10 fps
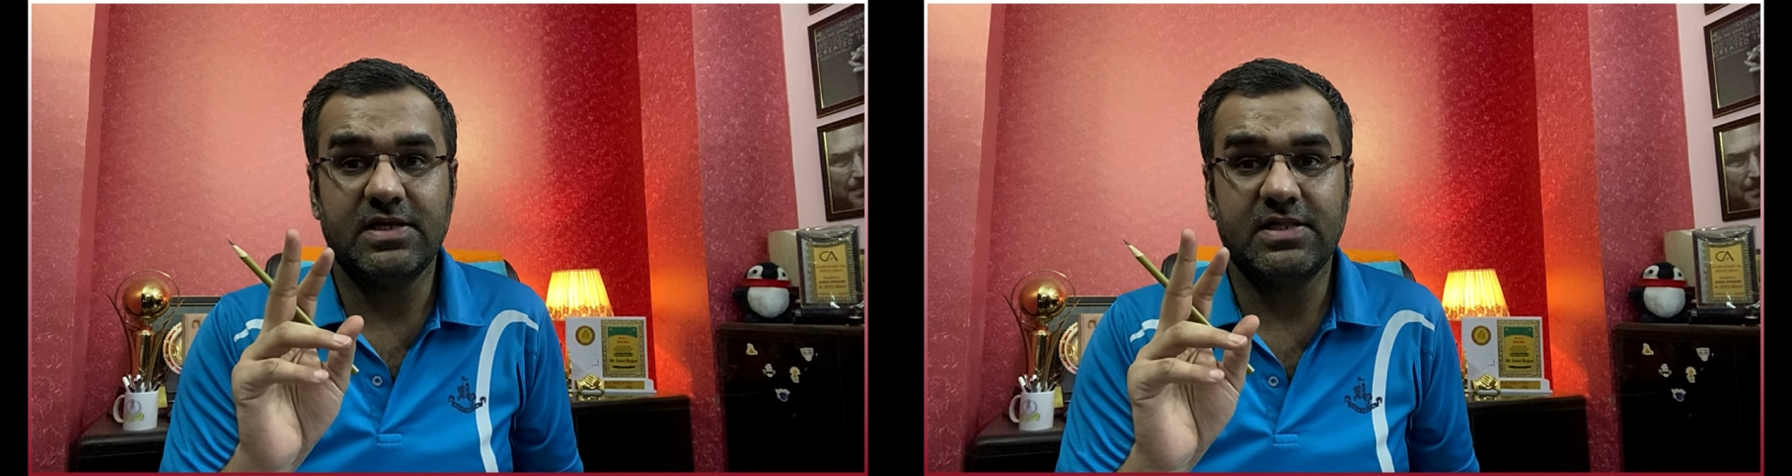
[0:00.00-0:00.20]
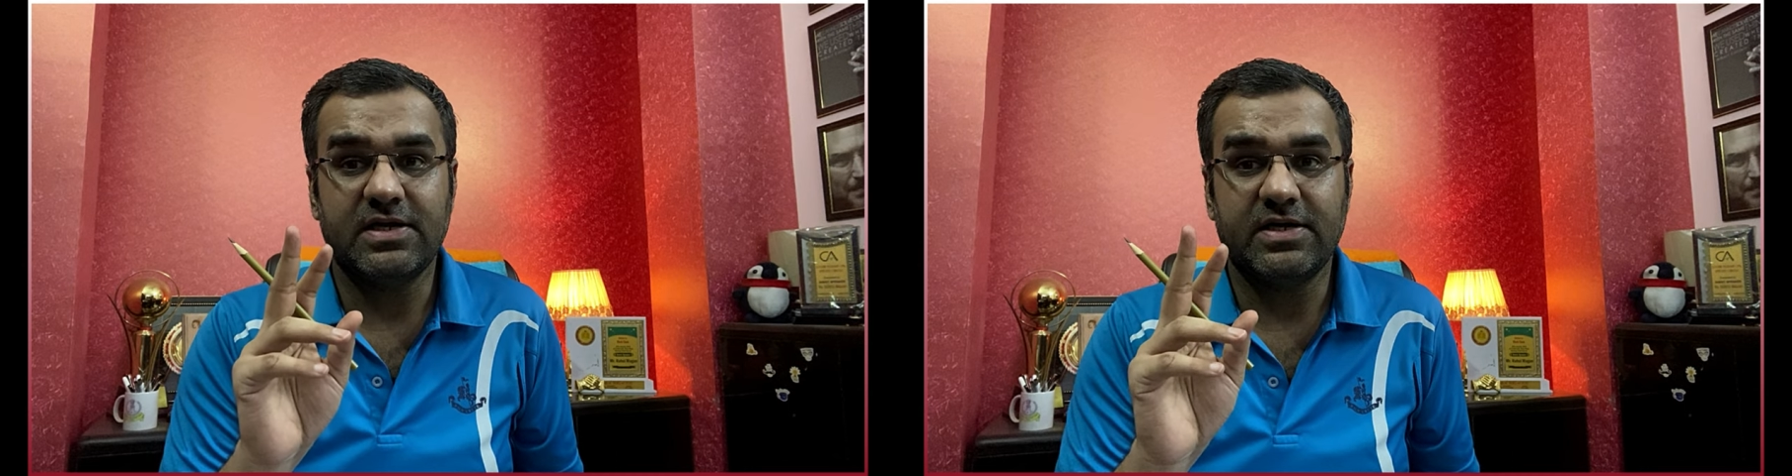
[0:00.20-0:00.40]

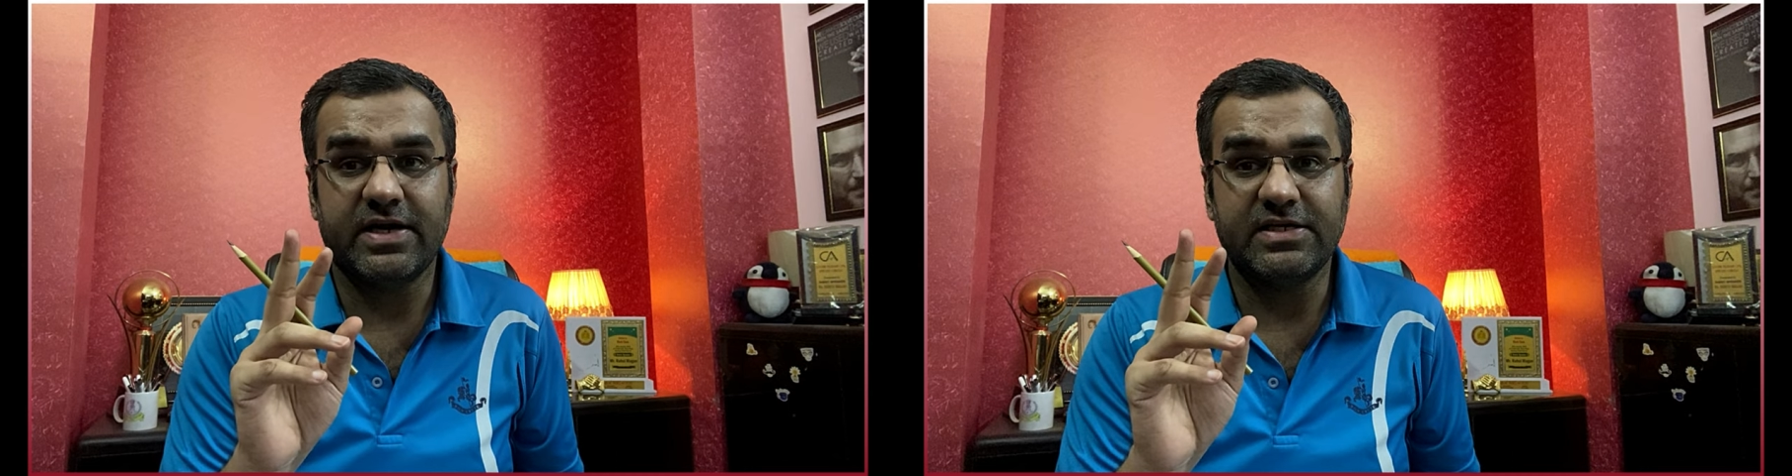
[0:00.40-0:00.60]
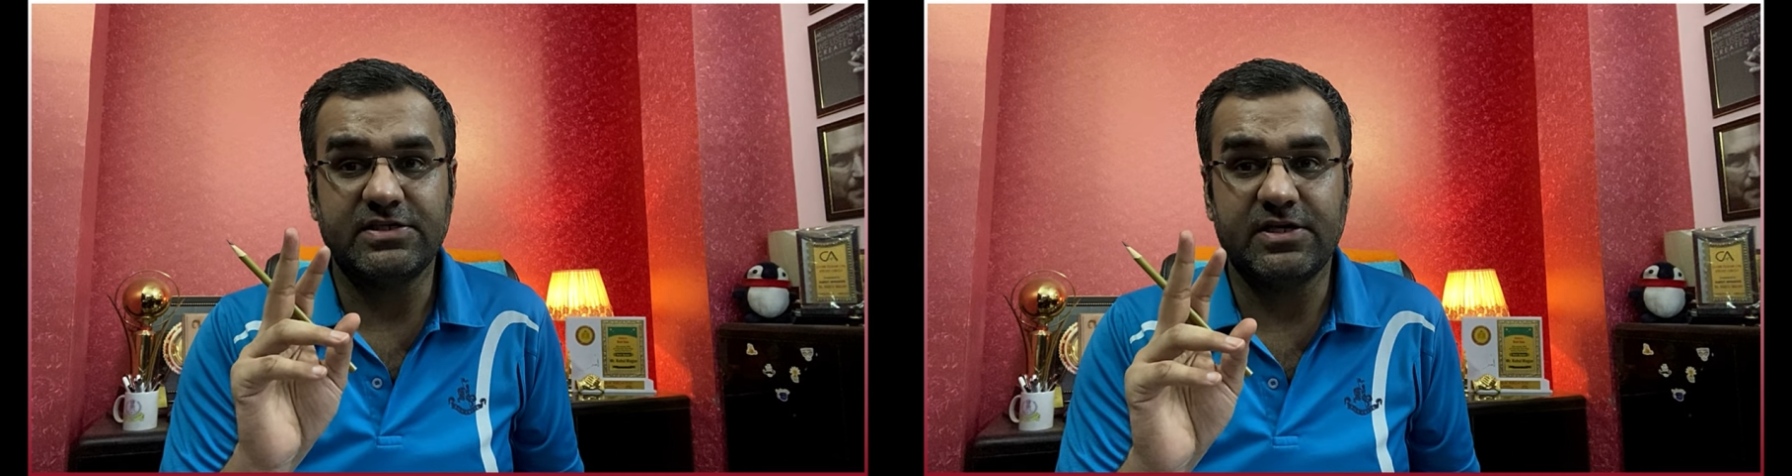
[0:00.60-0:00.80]
in the
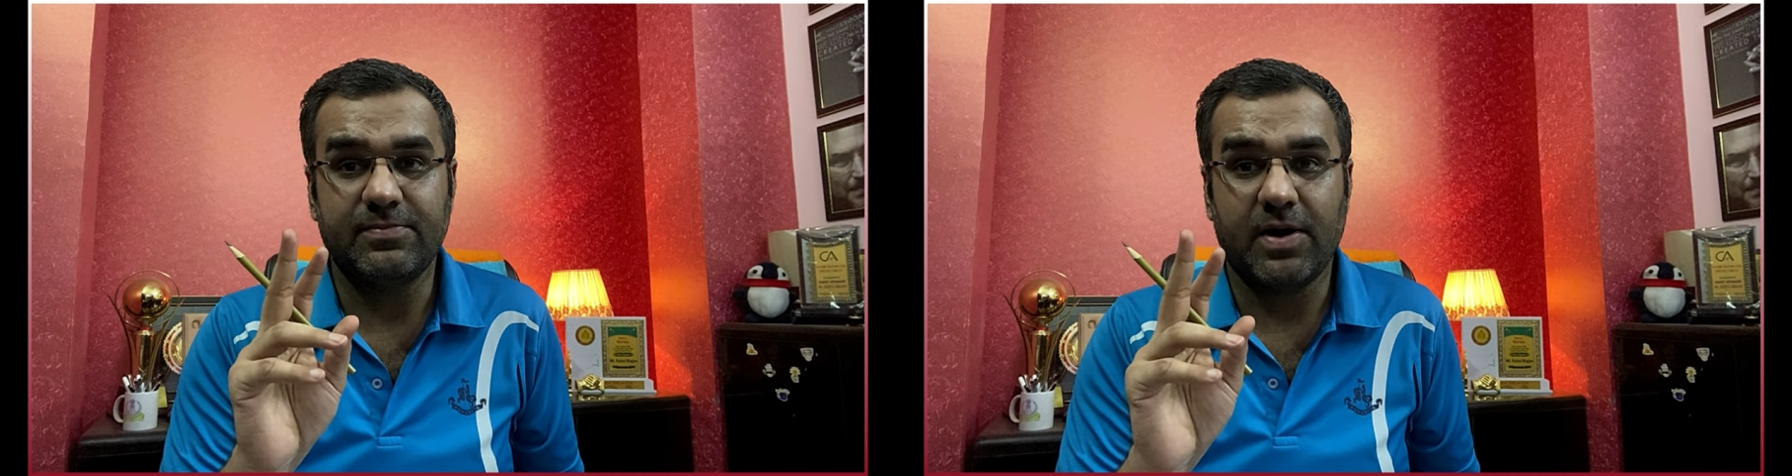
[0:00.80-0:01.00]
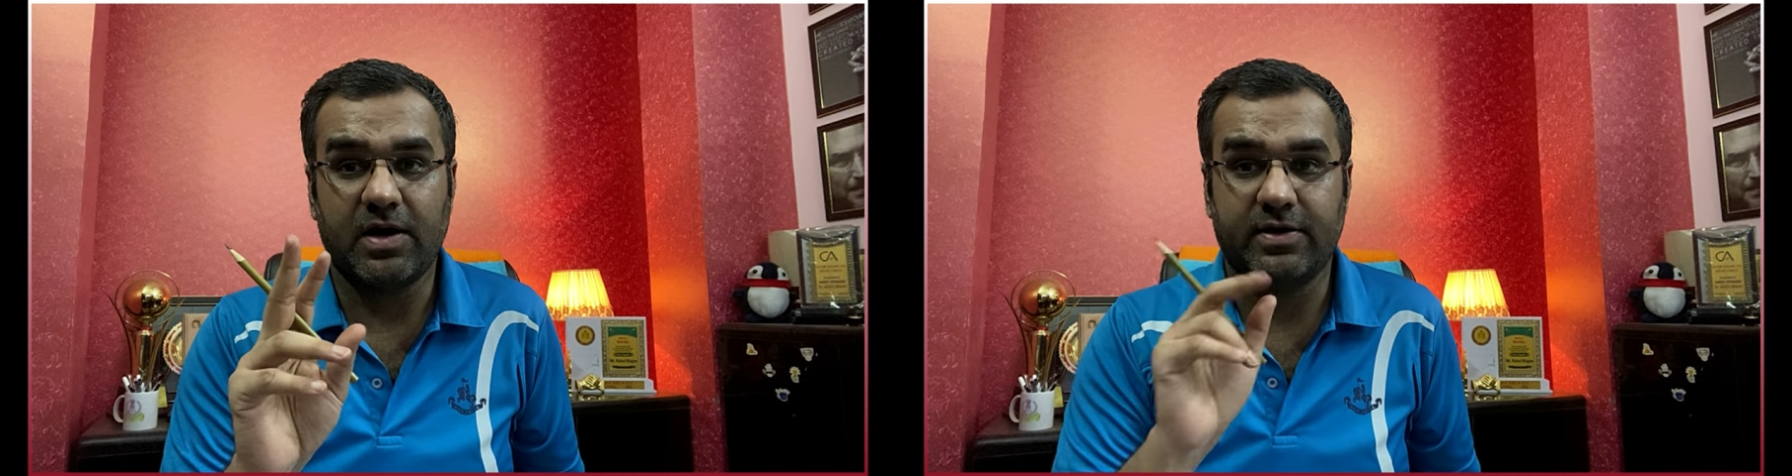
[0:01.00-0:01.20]
treasury
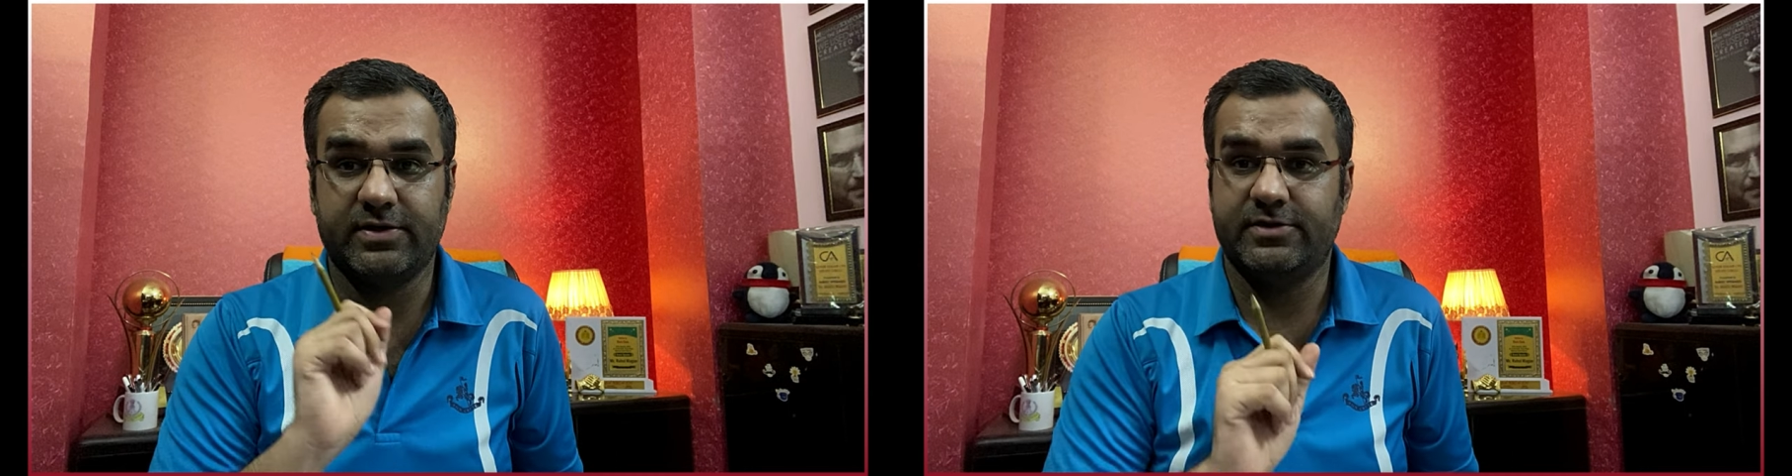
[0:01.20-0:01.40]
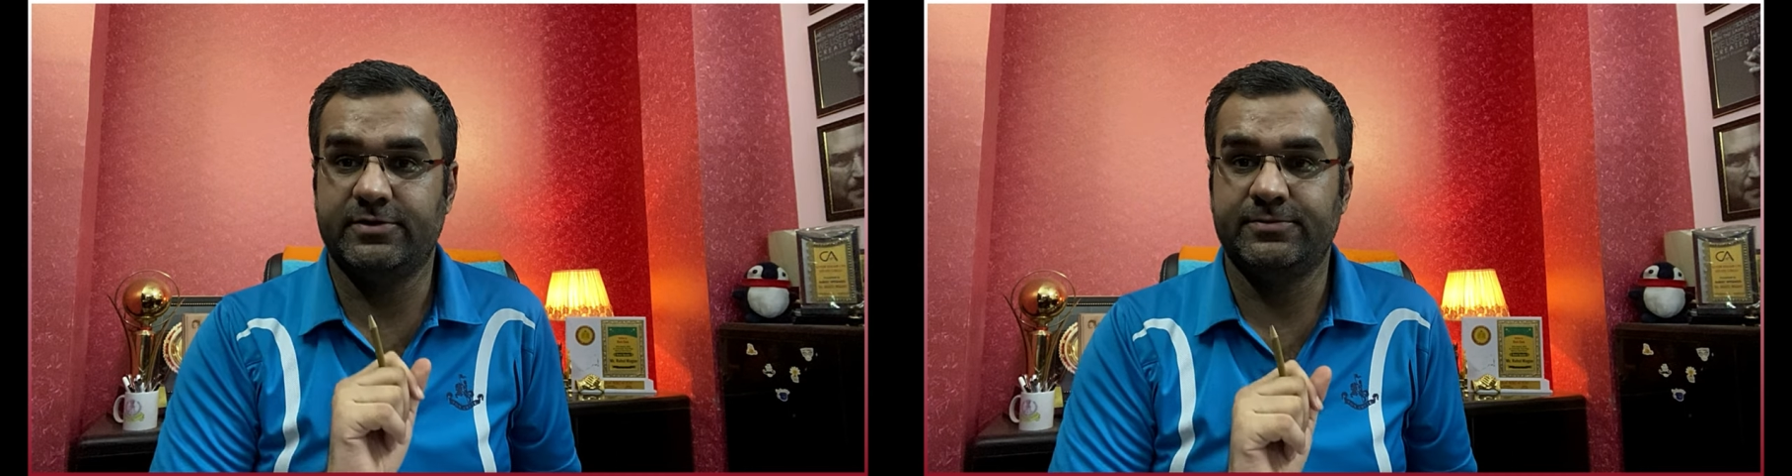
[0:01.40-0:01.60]
market.